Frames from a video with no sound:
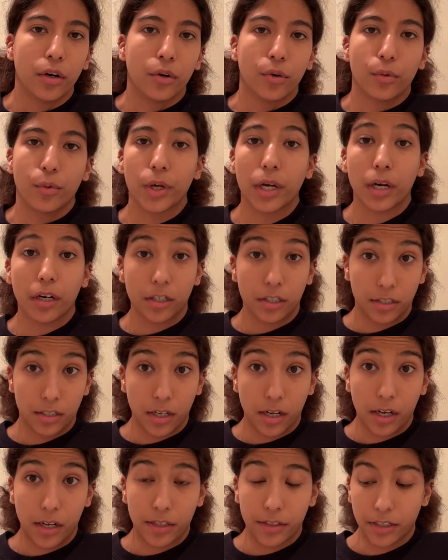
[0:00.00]
We are
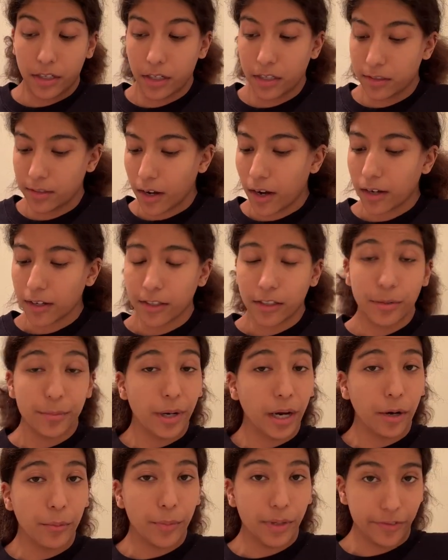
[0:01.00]
done talking
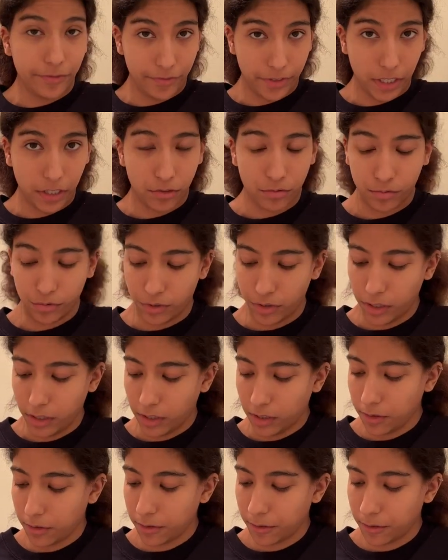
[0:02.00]
about my face routine.